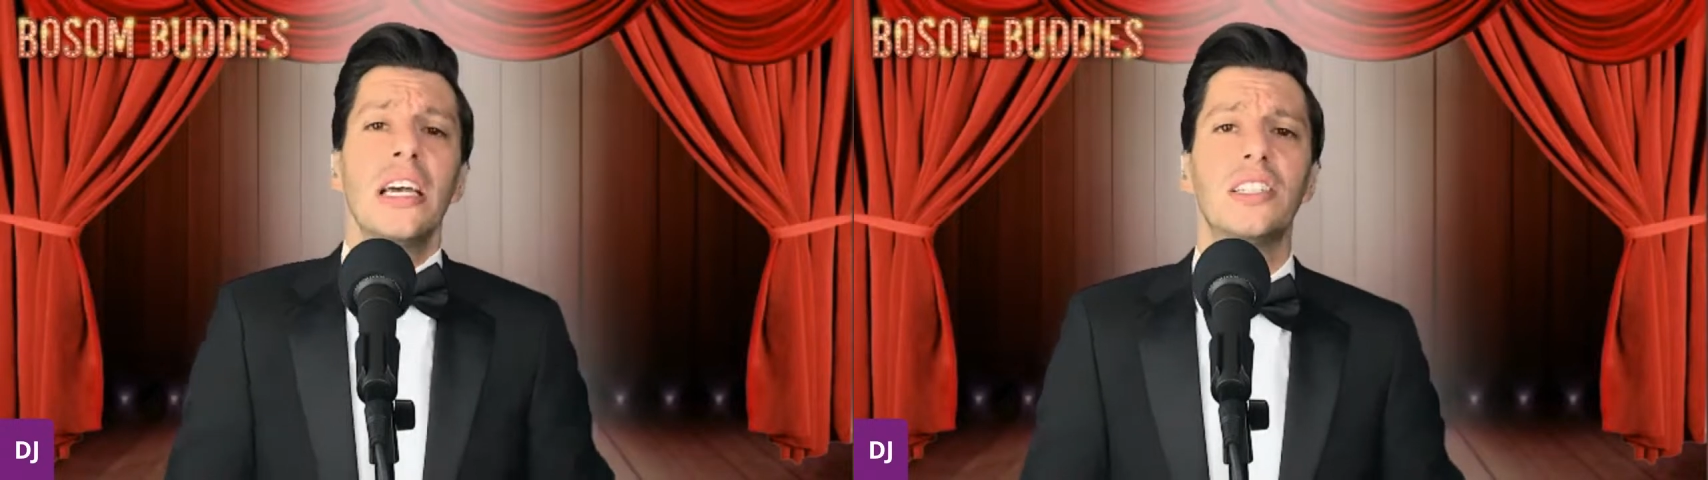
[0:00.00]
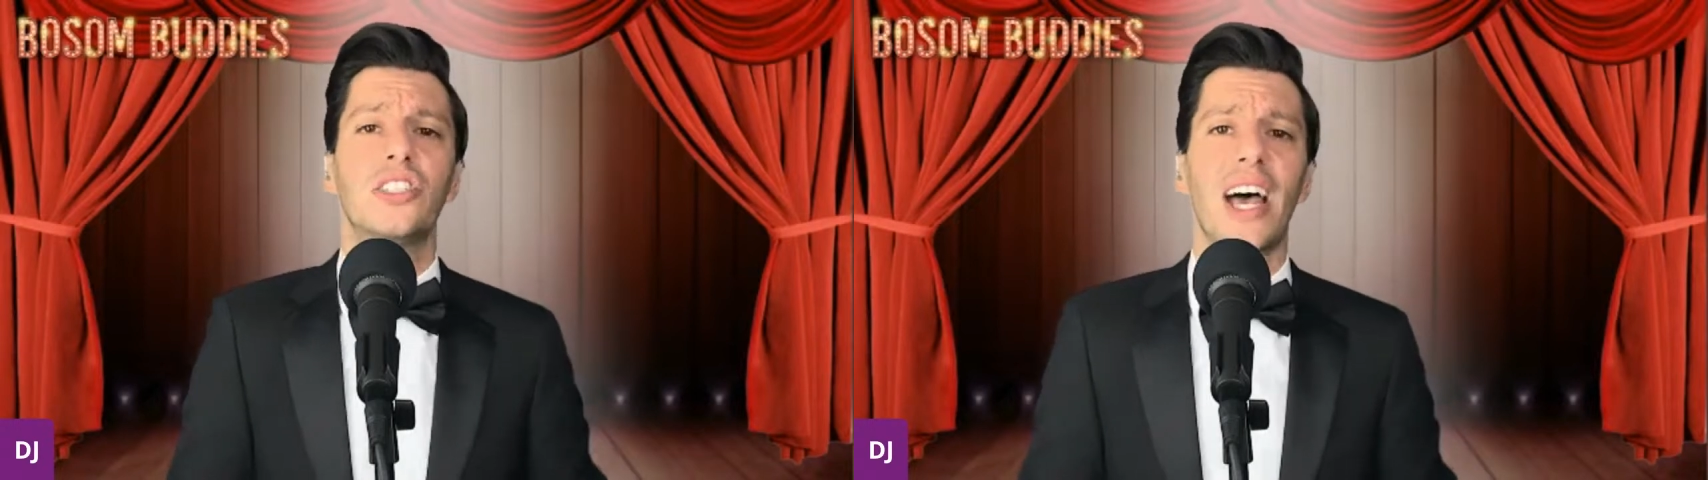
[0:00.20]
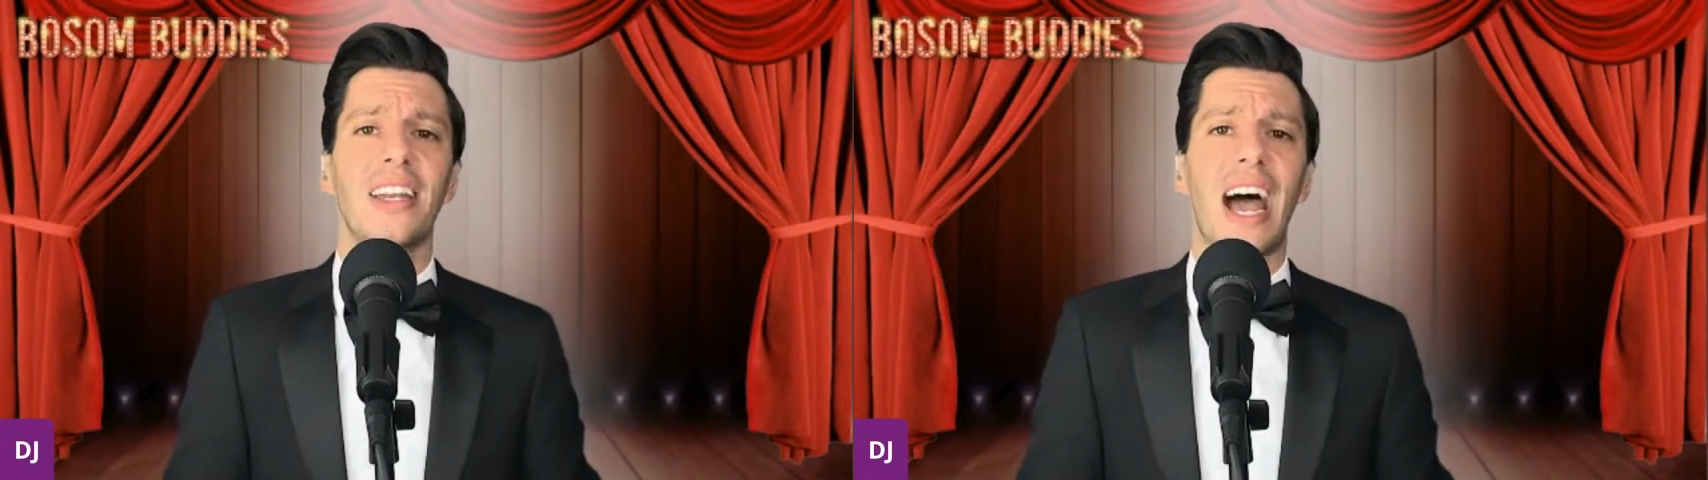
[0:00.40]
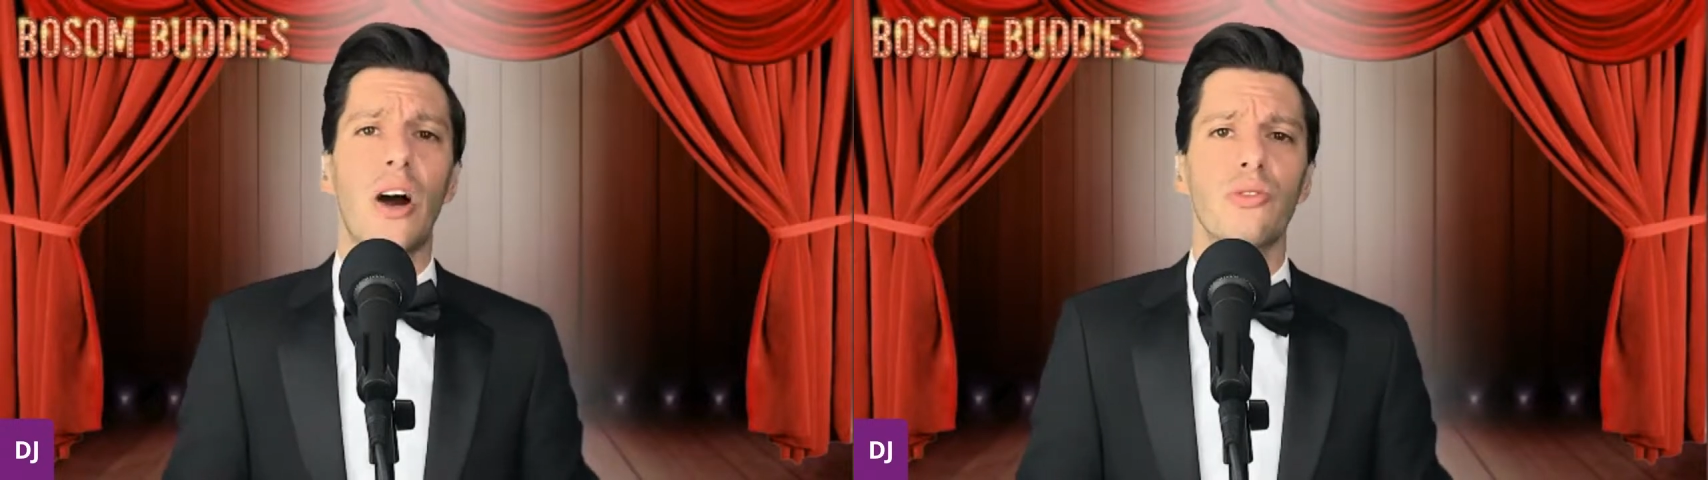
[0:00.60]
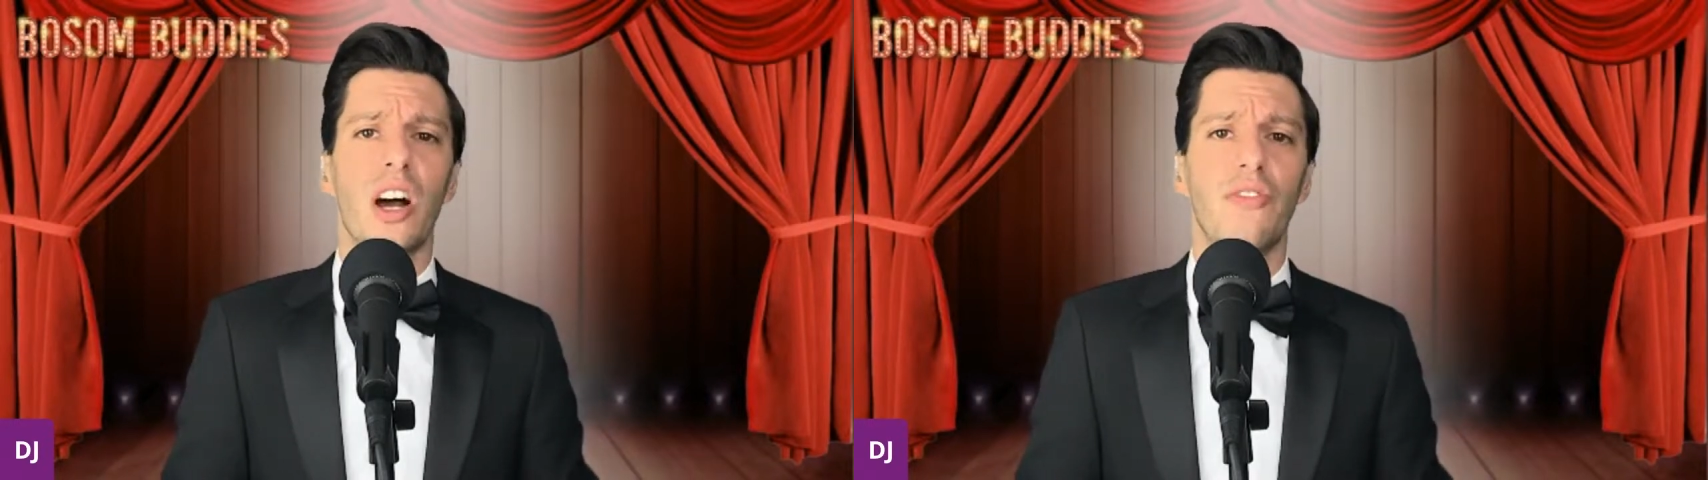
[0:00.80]
is that
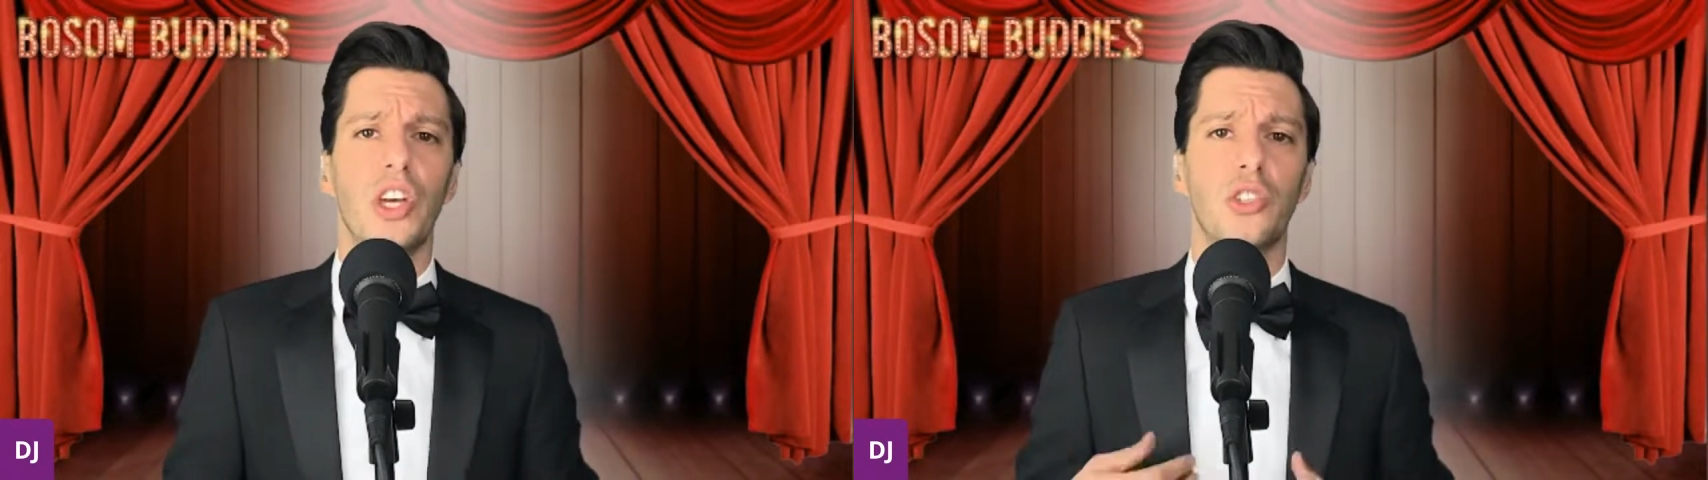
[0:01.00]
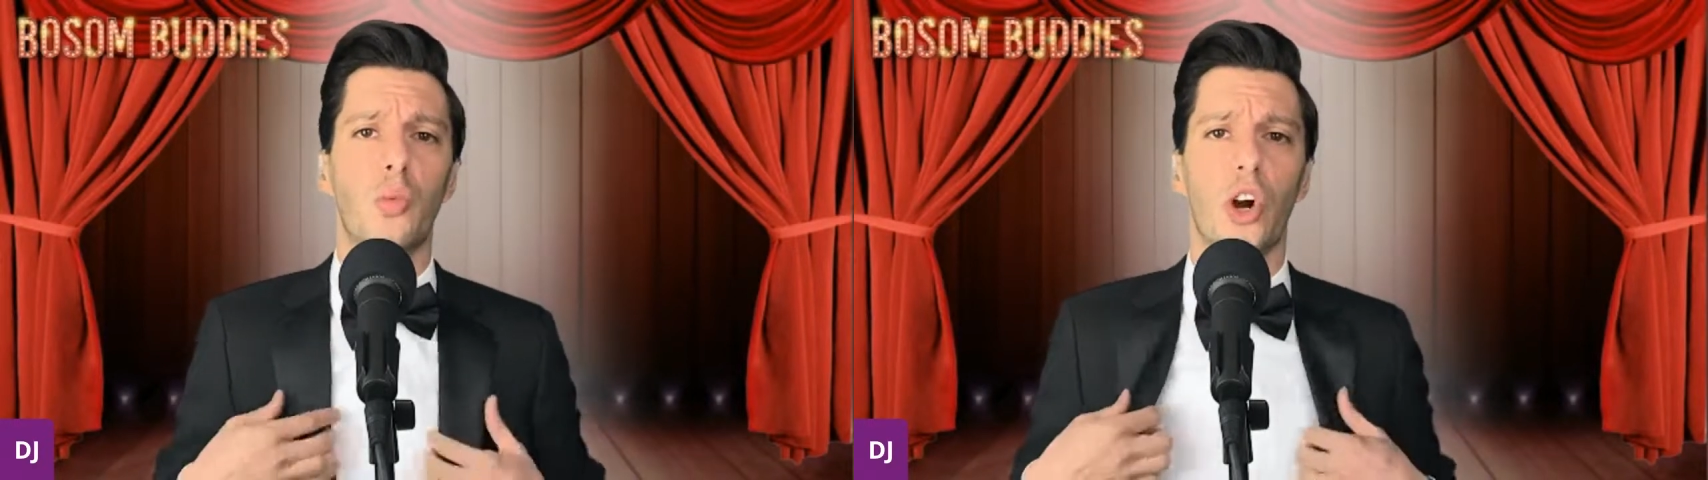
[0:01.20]
out of this